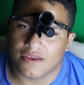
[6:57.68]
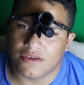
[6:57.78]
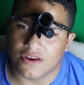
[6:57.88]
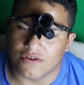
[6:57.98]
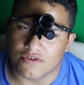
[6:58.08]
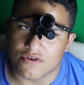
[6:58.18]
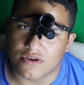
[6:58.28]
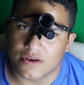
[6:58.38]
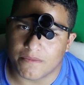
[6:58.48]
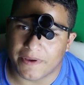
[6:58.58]
you
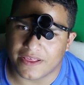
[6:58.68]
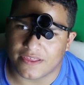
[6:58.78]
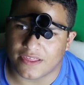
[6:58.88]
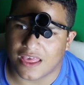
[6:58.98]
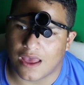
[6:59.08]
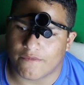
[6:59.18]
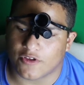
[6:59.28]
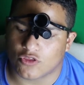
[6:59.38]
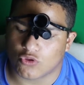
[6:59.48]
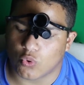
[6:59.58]
can basically have
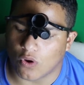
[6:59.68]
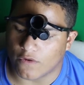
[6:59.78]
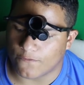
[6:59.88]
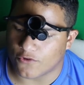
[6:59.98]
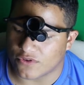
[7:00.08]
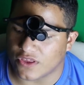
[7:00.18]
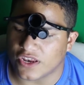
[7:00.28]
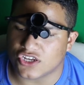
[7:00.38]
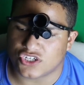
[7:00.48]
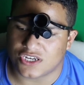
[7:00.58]
a 12,
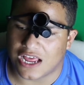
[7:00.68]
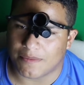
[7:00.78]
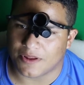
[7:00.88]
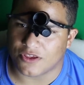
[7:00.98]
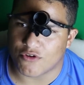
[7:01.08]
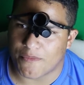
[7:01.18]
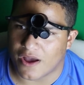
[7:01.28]
13-inch tablet in your